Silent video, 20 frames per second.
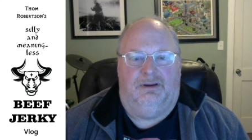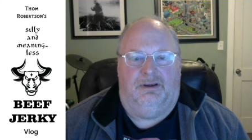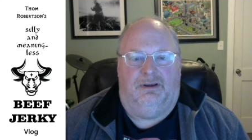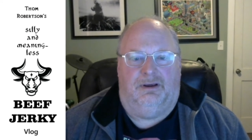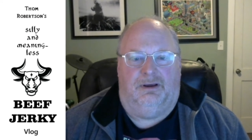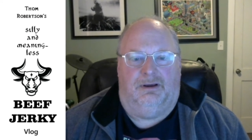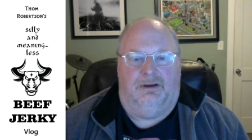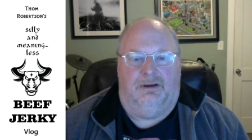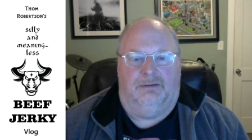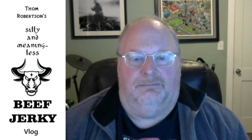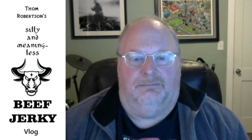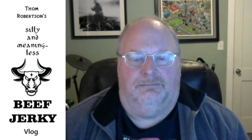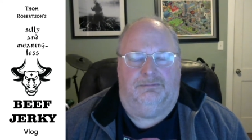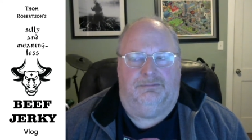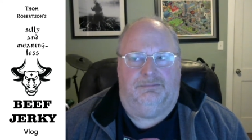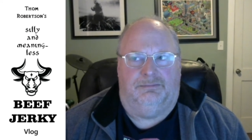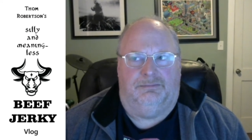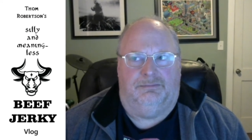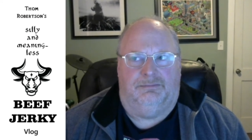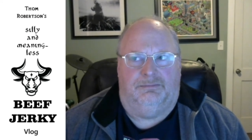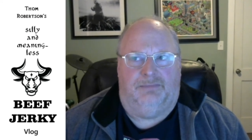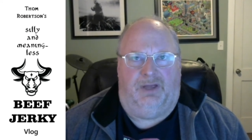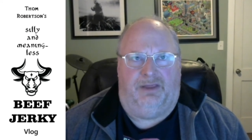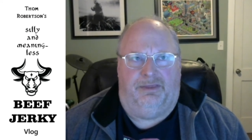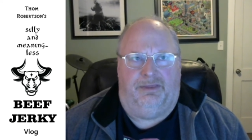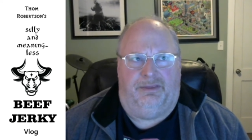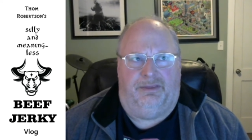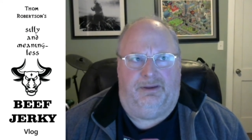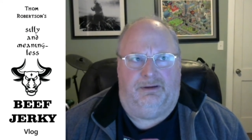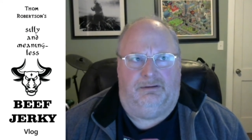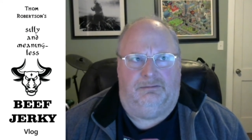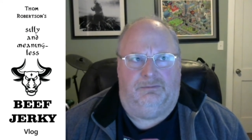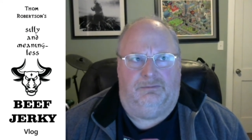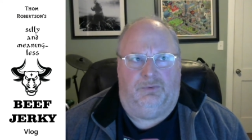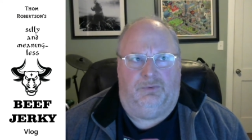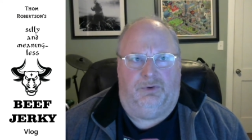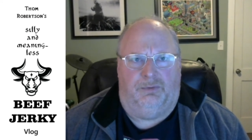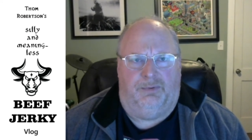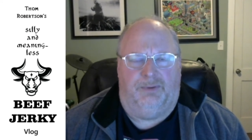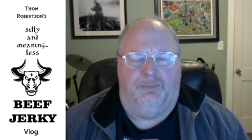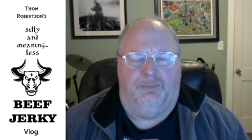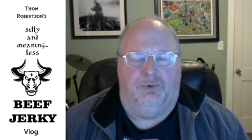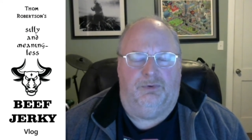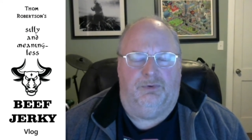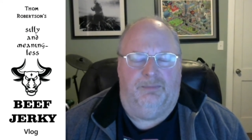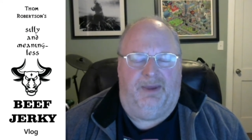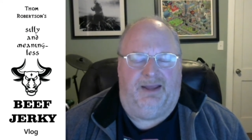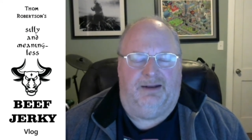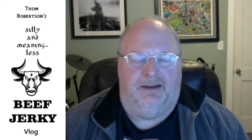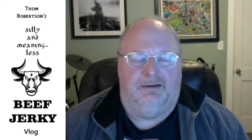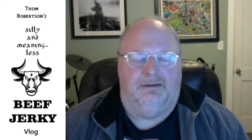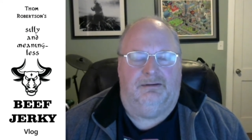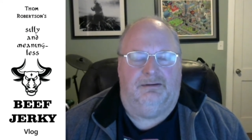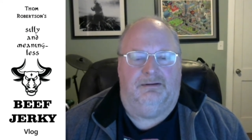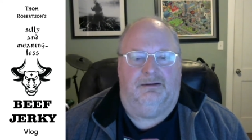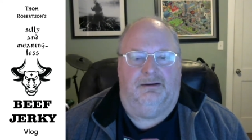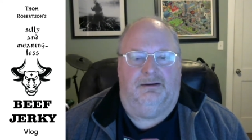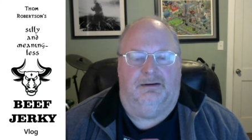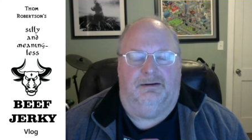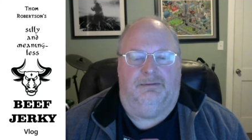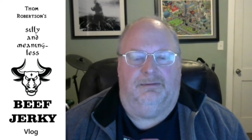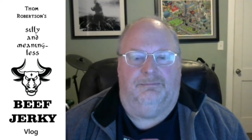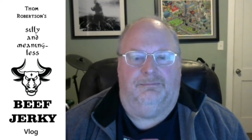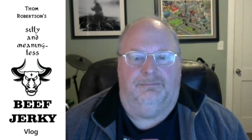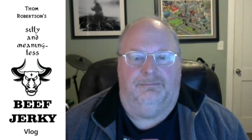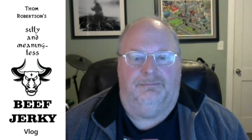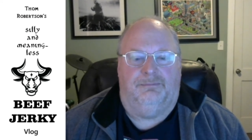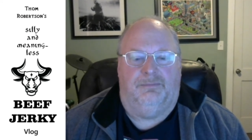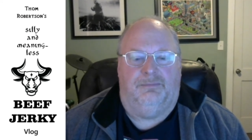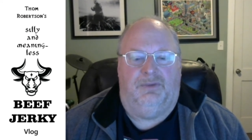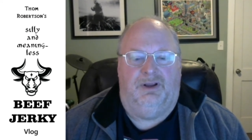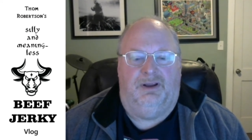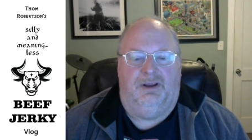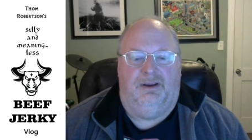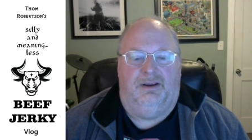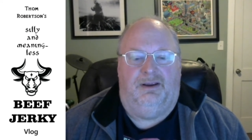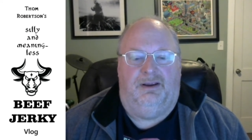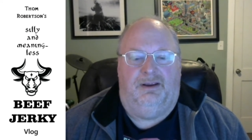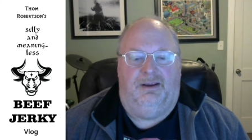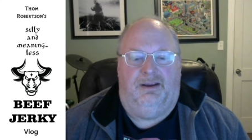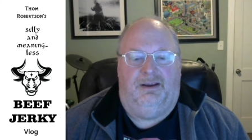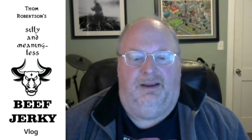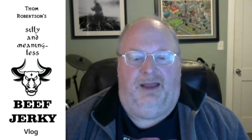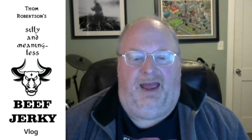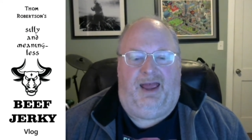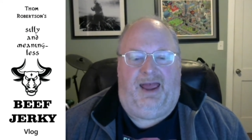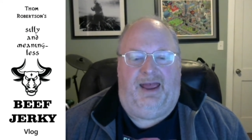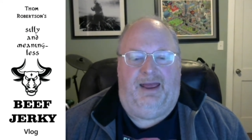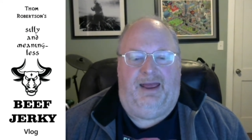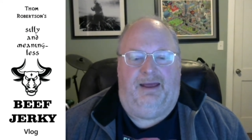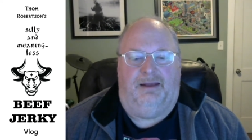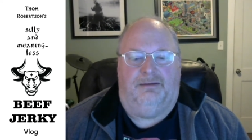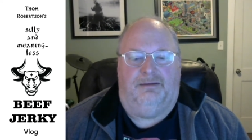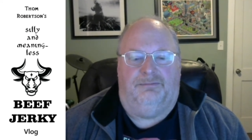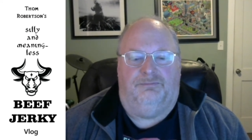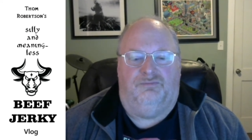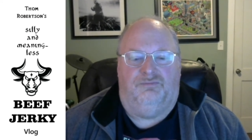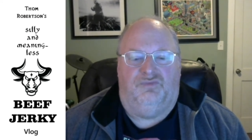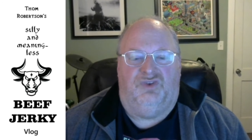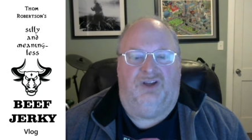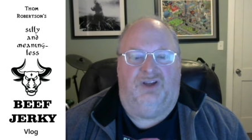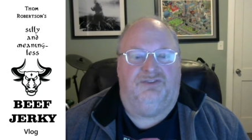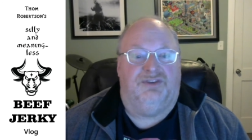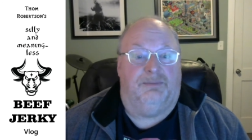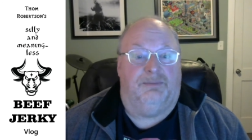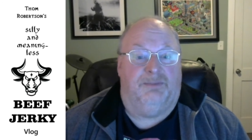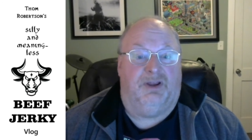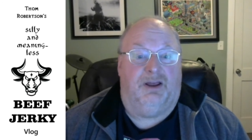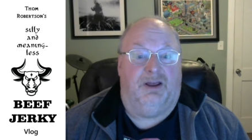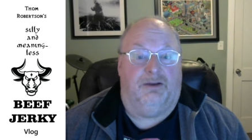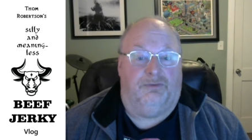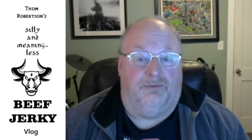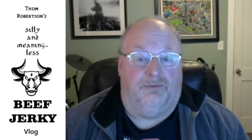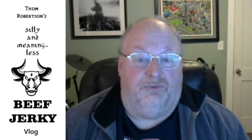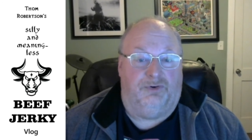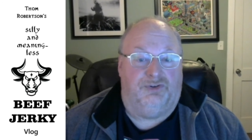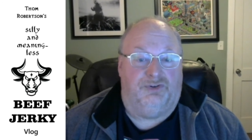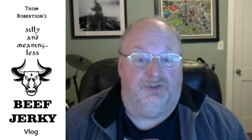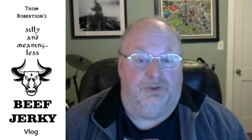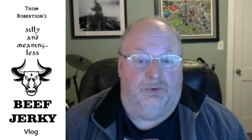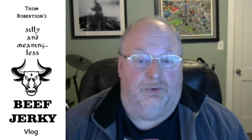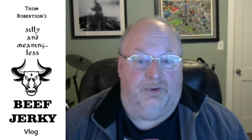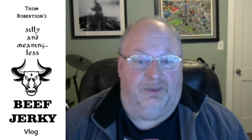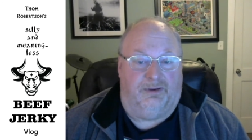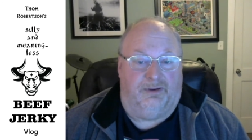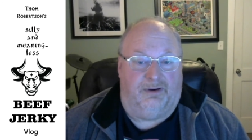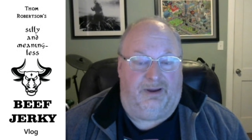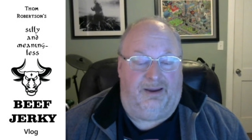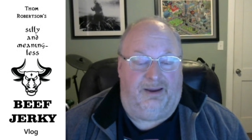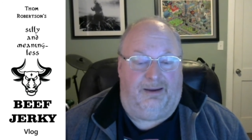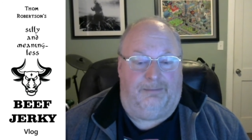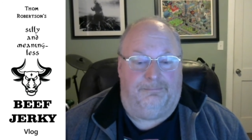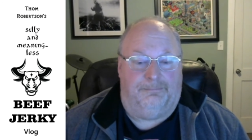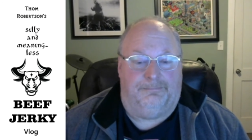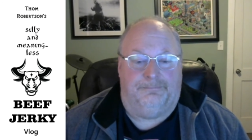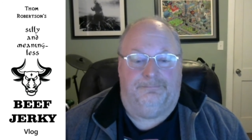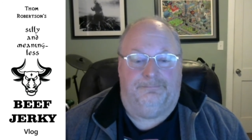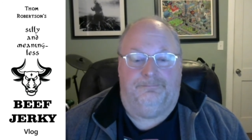um, I think were the people who made it, um, had done something controversial with their game.